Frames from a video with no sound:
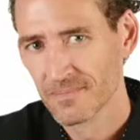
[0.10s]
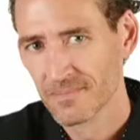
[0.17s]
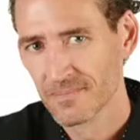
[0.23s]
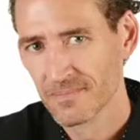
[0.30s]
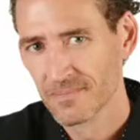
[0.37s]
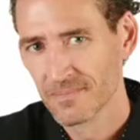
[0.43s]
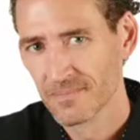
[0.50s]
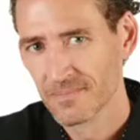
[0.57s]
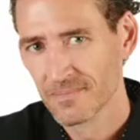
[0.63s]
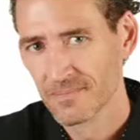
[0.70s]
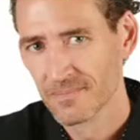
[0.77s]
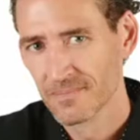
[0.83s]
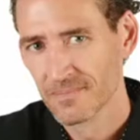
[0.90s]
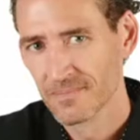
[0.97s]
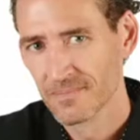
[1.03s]

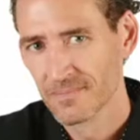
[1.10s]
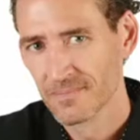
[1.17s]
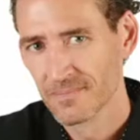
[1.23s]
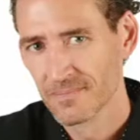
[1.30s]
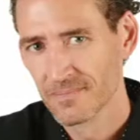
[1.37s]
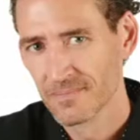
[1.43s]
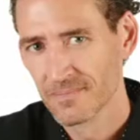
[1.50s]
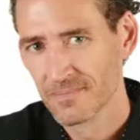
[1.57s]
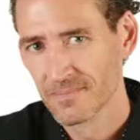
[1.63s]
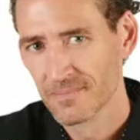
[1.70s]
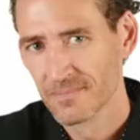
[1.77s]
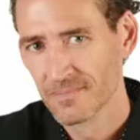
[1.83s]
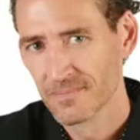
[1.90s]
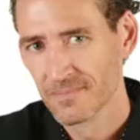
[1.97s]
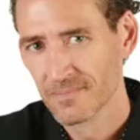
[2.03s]

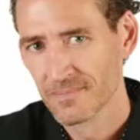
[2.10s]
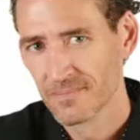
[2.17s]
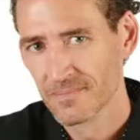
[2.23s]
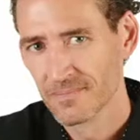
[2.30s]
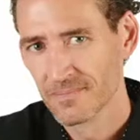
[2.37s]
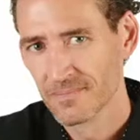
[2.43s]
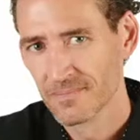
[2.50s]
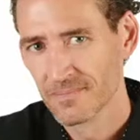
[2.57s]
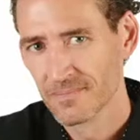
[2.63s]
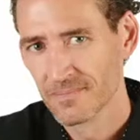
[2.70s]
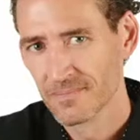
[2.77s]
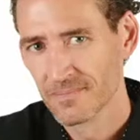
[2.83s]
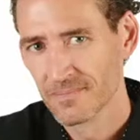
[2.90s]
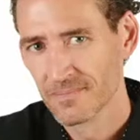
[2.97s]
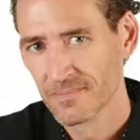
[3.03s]

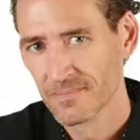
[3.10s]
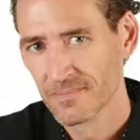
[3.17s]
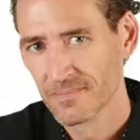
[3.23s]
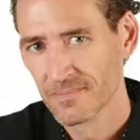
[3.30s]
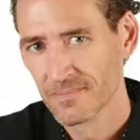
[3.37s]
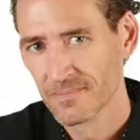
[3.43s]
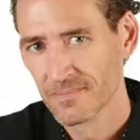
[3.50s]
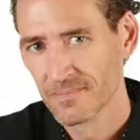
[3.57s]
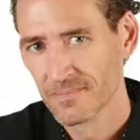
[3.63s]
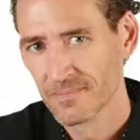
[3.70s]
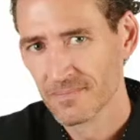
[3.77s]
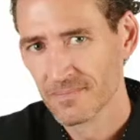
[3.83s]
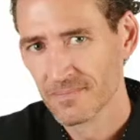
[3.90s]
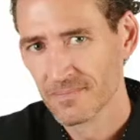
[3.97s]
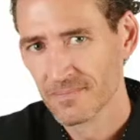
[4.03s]

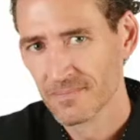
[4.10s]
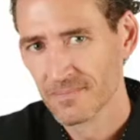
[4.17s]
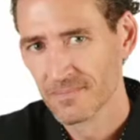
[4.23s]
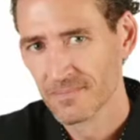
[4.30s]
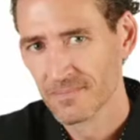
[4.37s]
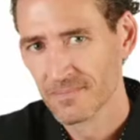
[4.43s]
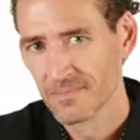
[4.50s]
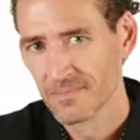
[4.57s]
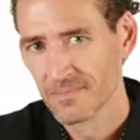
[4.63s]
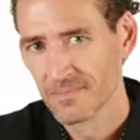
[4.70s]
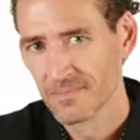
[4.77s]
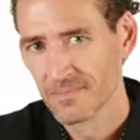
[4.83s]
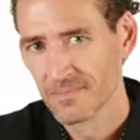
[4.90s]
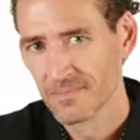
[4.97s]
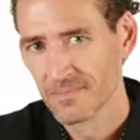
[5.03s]

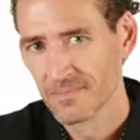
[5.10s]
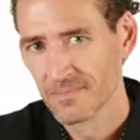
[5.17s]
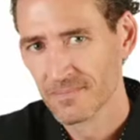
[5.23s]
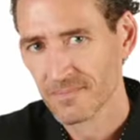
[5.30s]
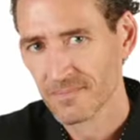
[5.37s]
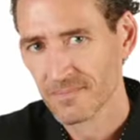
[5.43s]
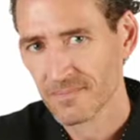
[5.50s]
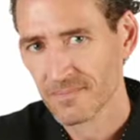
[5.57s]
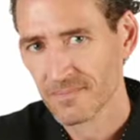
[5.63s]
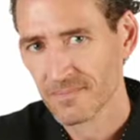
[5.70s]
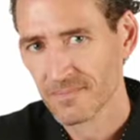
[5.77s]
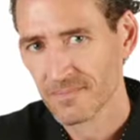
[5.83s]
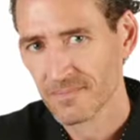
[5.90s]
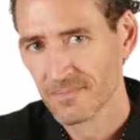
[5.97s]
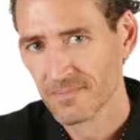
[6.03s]

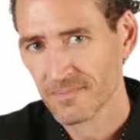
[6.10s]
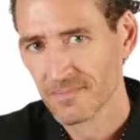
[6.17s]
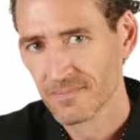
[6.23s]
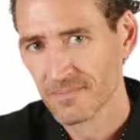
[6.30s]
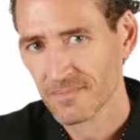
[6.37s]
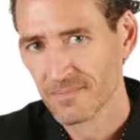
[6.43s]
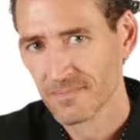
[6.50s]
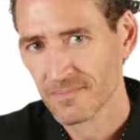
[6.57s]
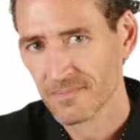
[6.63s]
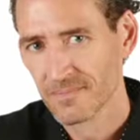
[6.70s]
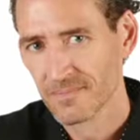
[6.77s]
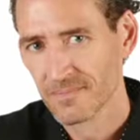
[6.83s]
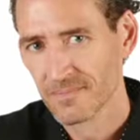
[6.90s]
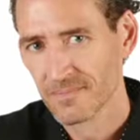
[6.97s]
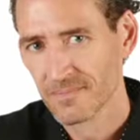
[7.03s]

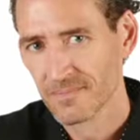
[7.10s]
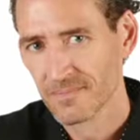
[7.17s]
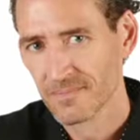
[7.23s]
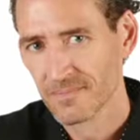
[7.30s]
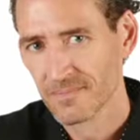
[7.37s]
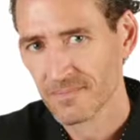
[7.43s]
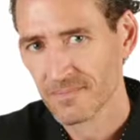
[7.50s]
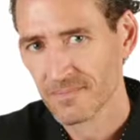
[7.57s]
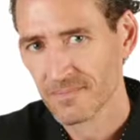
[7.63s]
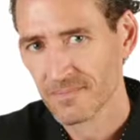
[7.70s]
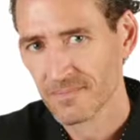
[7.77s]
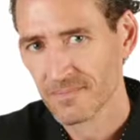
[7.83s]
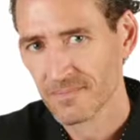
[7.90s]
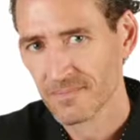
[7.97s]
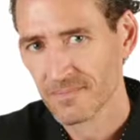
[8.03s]
This is a still picture; no speech is visible.